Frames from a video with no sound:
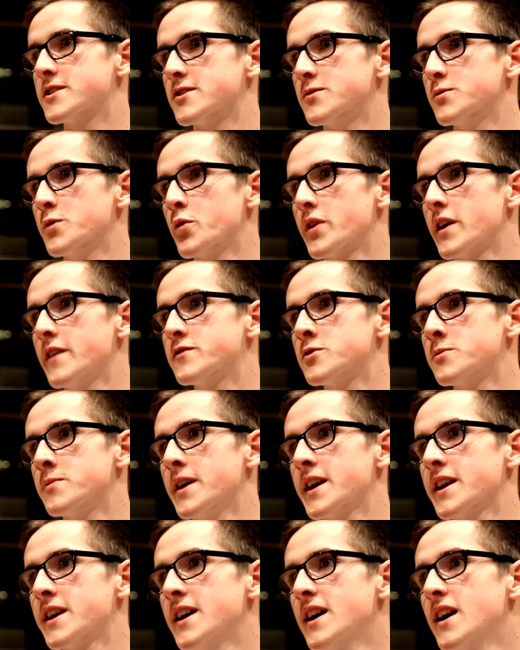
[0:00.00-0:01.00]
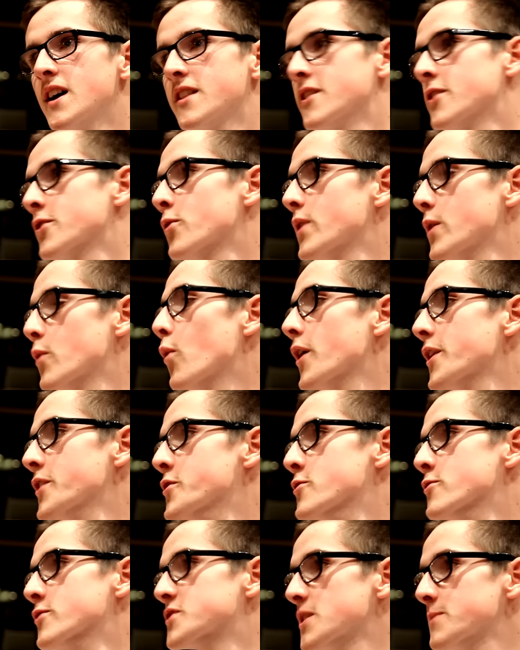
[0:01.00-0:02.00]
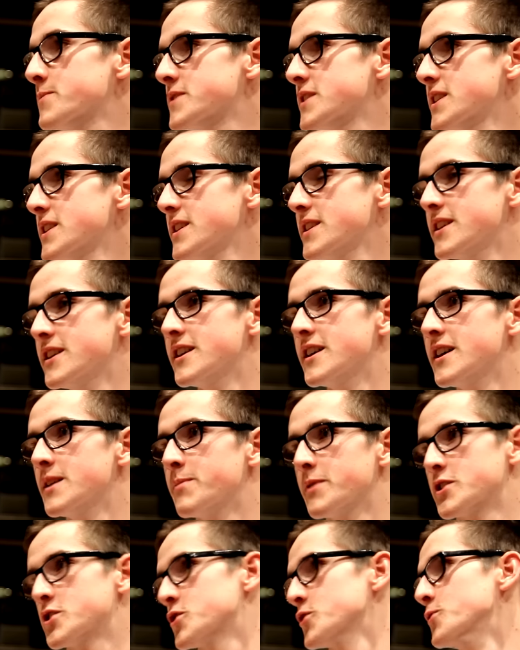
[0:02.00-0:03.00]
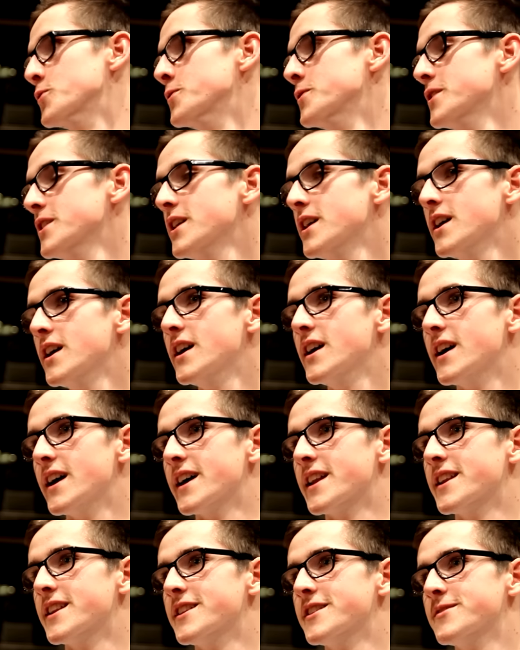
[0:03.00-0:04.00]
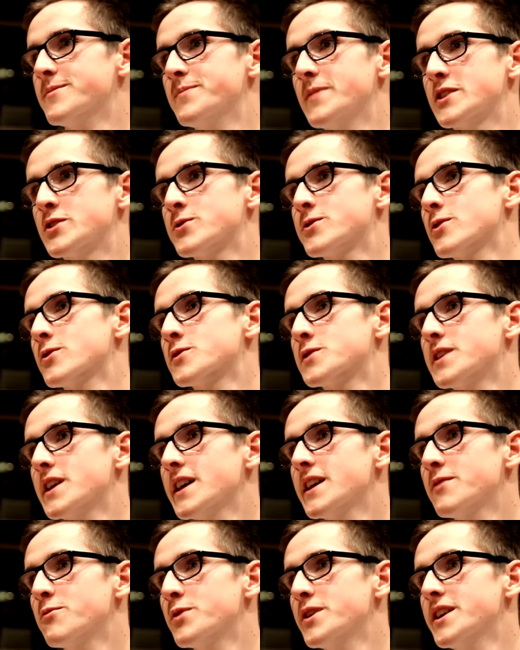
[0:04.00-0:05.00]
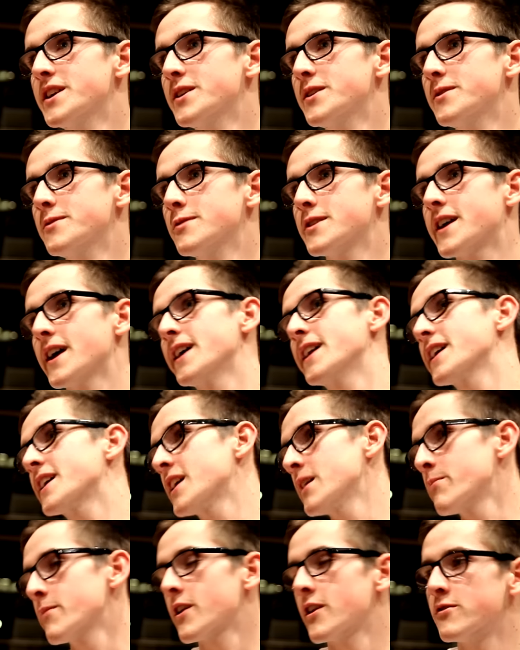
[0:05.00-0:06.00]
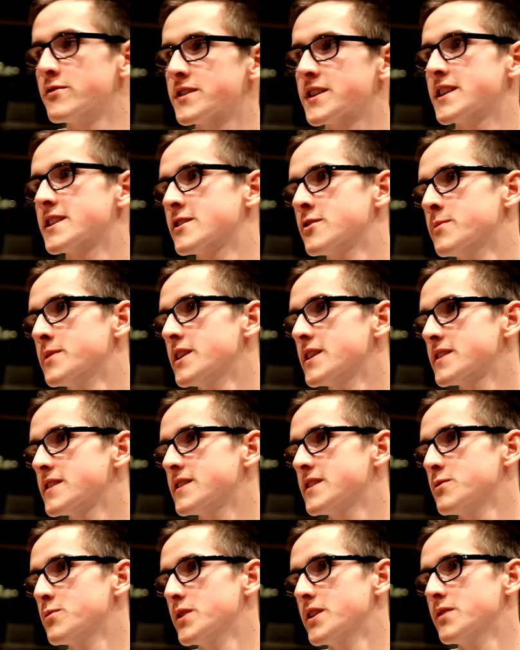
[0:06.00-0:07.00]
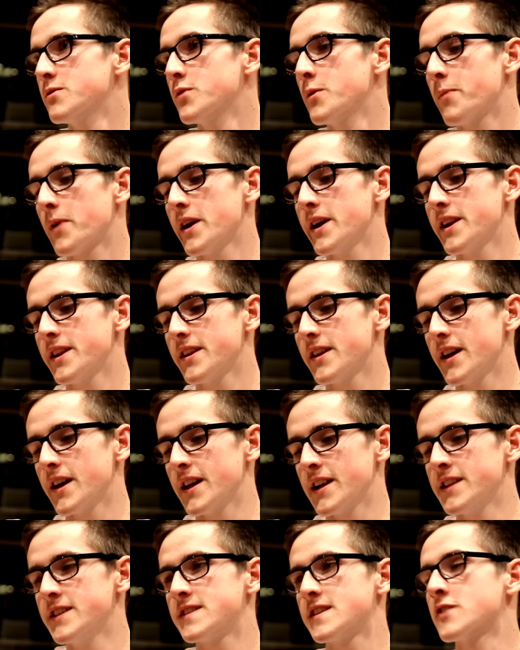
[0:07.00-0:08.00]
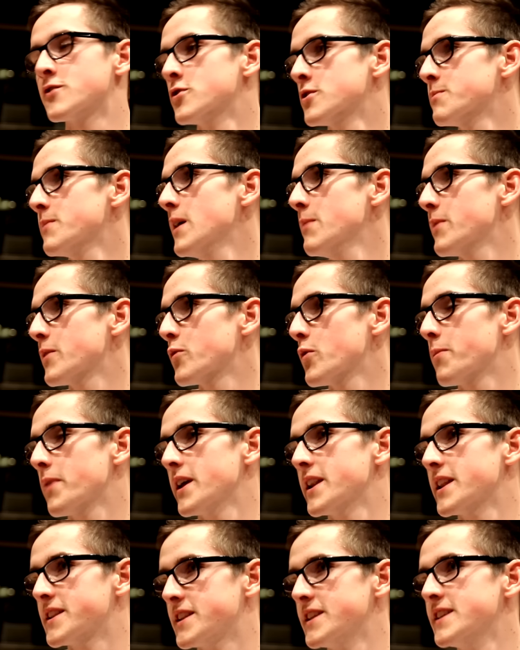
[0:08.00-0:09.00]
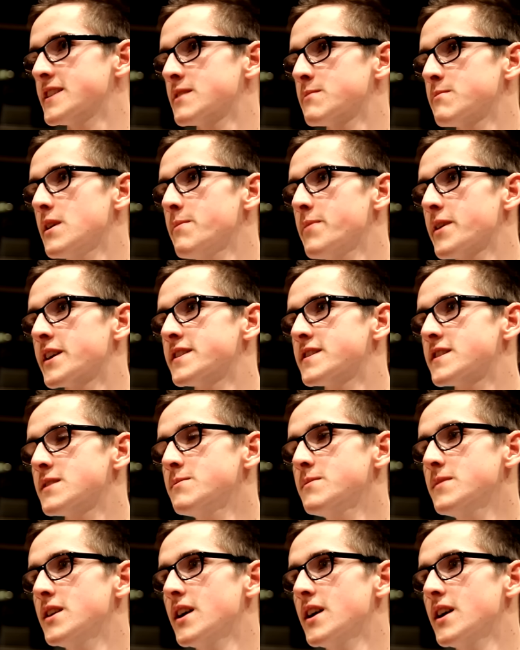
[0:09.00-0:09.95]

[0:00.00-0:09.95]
So we would have to make not only 1 huge upset, but 2. And as you saw today, we kind of came close against Luminosity. We played at least a good map, and we played a decent map against them.